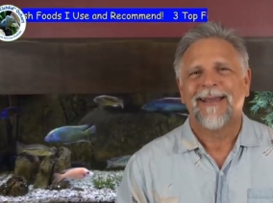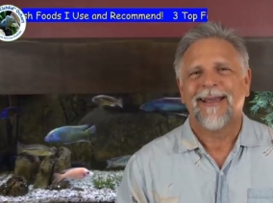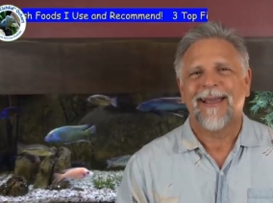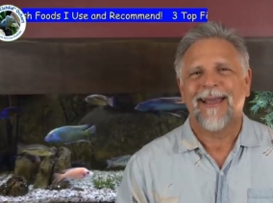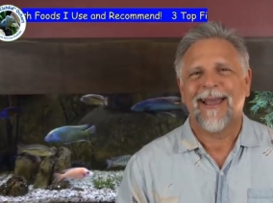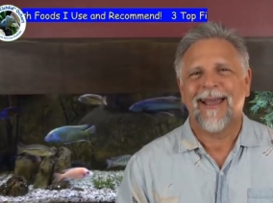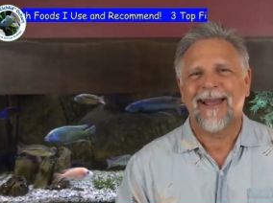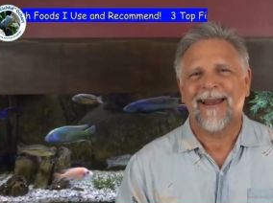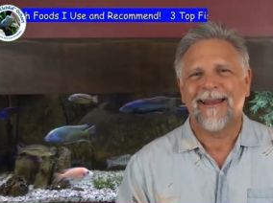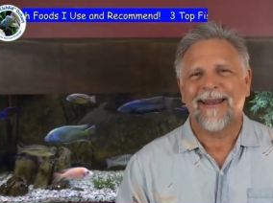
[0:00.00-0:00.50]

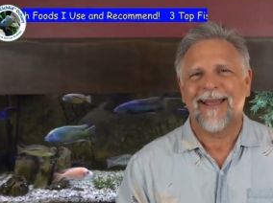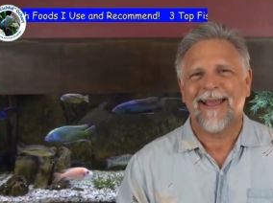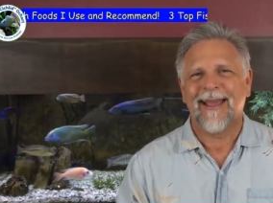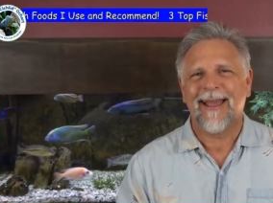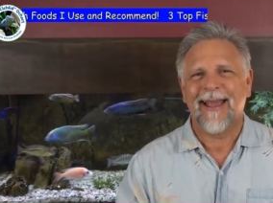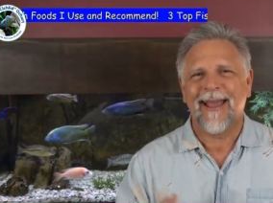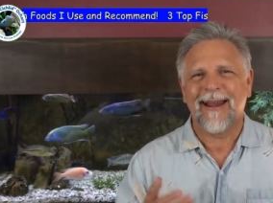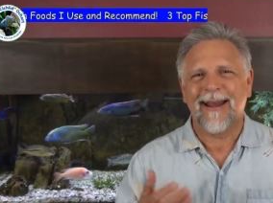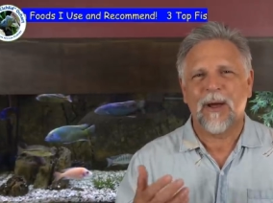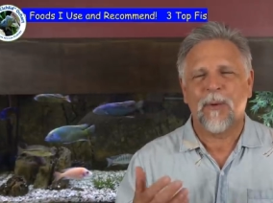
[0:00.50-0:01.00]
and
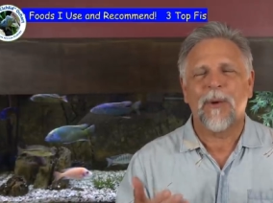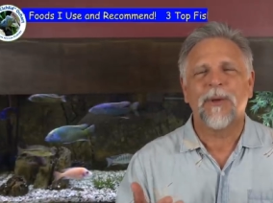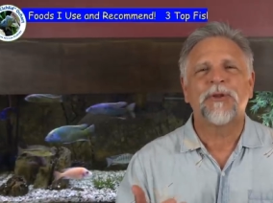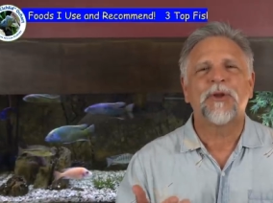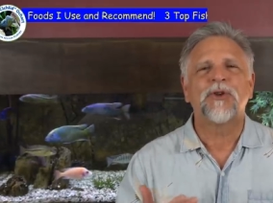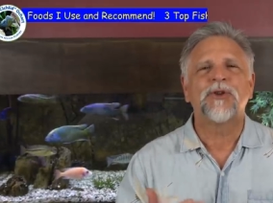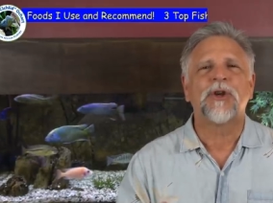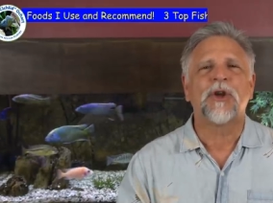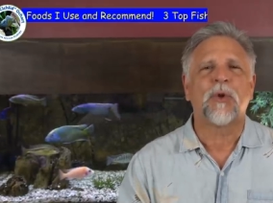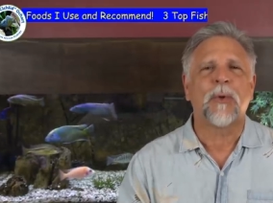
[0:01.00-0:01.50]
and I want
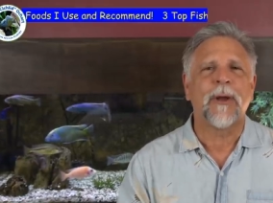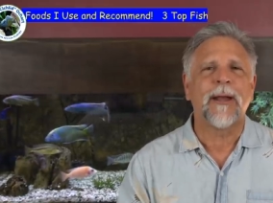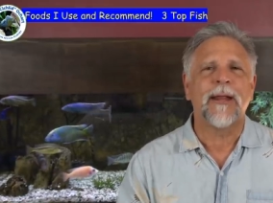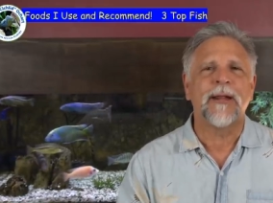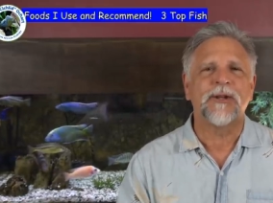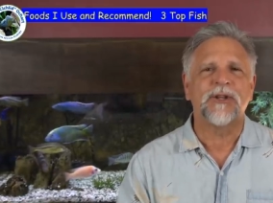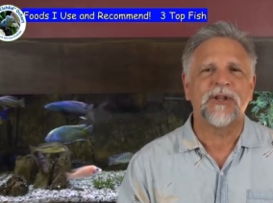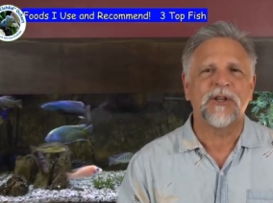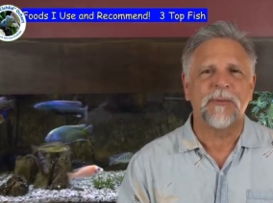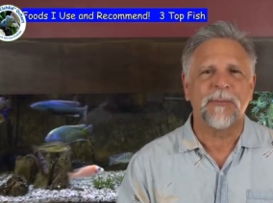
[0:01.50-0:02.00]
those
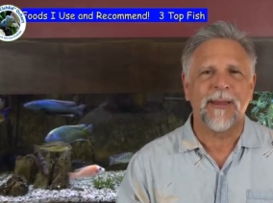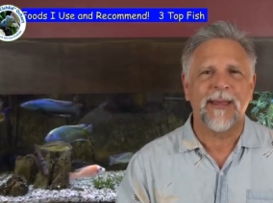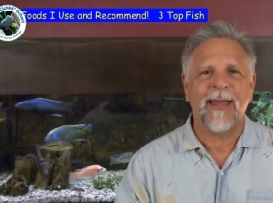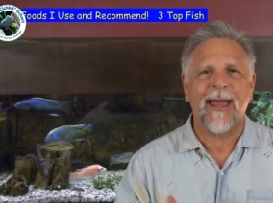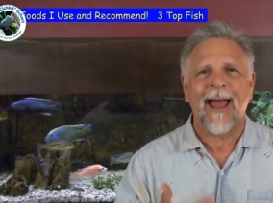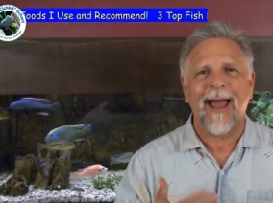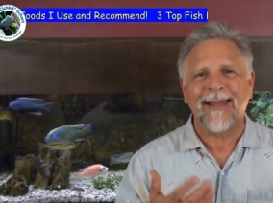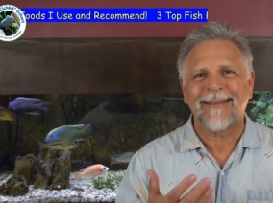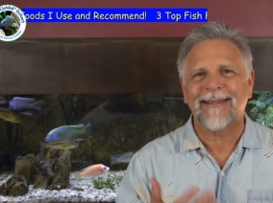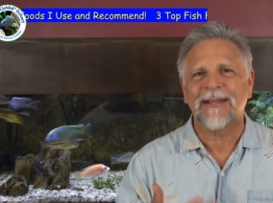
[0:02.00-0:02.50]
ingredients to be
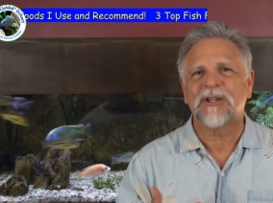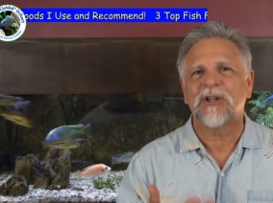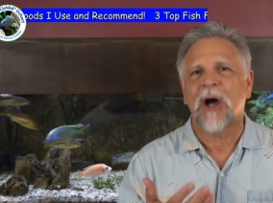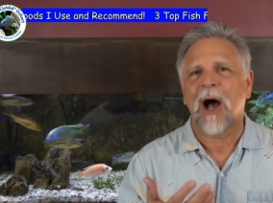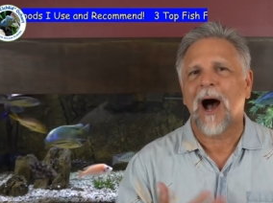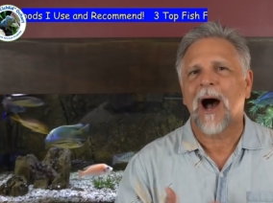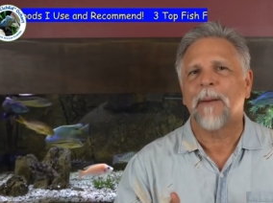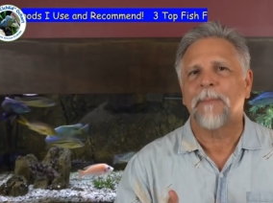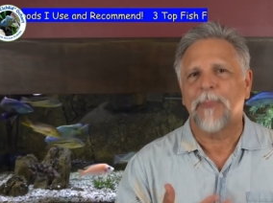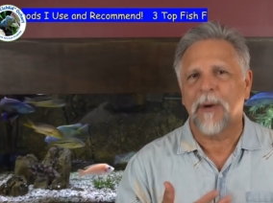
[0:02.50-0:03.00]
at the
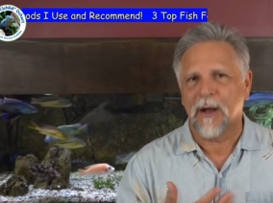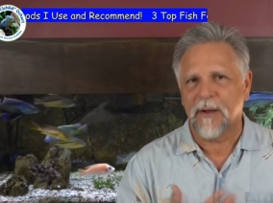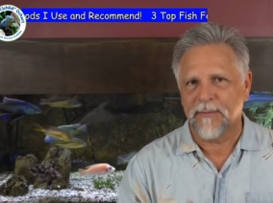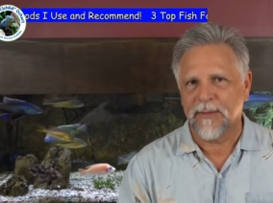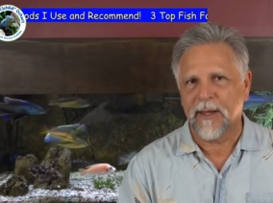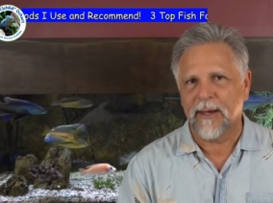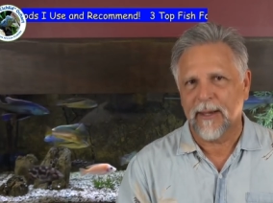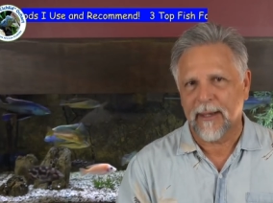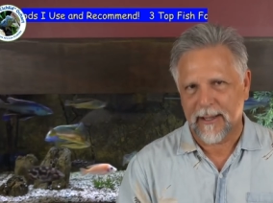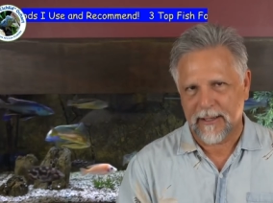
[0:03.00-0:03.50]
top of the
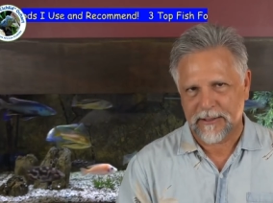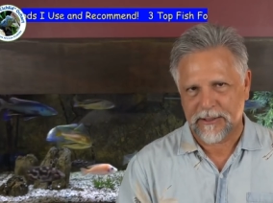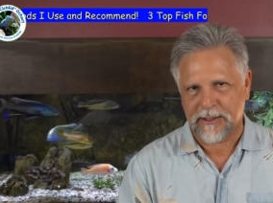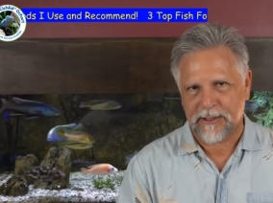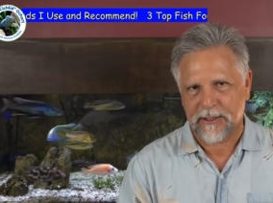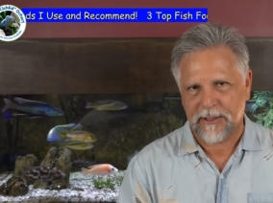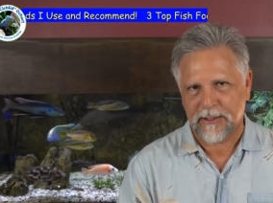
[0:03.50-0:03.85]
list.